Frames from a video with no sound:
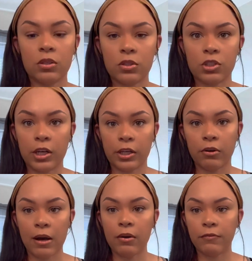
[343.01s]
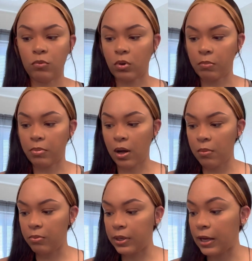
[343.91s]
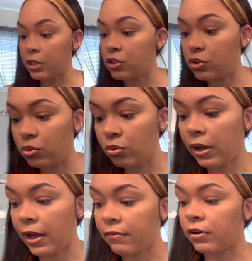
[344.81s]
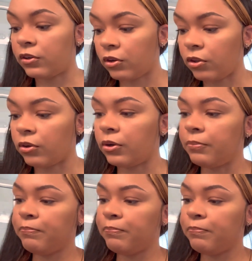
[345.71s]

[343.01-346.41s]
check her out if you want a bob wig. I do have another